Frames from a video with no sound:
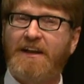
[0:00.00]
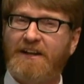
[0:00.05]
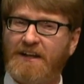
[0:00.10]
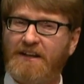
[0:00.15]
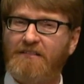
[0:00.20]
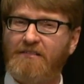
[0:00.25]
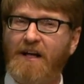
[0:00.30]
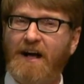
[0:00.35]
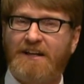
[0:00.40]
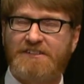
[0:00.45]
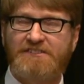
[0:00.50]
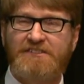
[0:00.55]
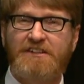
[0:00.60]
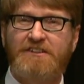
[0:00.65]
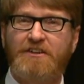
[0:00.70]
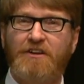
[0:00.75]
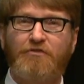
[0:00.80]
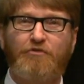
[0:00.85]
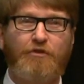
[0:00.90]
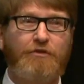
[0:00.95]
of glossy,
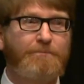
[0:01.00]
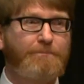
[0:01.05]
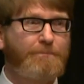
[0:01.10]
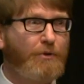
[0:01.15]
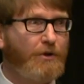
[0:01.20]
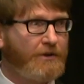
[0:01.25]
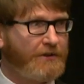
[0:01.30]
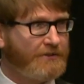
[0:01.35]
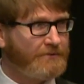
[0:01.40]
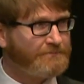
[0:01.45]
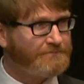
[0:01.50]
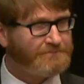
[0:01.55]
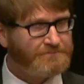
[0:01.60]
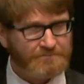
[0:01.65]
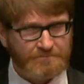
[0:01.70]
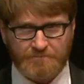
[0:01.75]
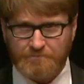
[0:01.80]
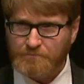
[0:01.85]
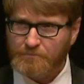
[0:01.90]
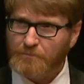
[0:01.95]
different book.
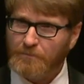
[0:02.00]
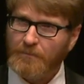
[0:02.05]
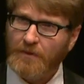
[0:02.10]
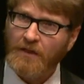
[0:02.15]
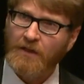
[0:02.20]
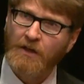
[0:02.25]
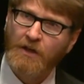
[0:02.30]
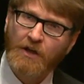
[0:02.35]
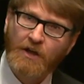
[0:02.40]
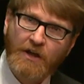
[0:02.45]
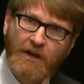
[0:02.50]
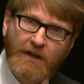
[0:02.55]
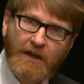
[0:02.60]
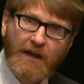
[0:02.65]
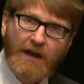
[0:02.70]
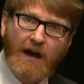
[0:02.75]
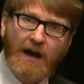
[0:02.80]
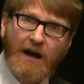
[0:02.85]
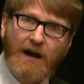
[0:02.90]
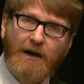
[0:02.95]

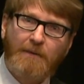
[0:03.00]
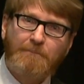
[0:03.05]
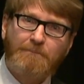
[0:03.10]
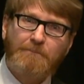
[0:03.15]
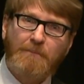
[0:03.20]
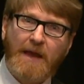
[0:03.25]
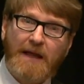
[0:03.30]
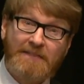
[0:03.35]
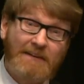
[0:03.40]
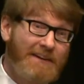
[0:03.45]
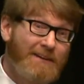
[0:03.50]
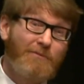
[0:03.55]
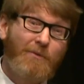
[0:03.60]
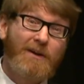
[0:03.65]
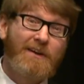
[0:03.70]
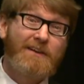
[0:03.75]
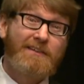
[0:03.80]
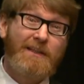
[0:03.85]
Um, and they didn't want to.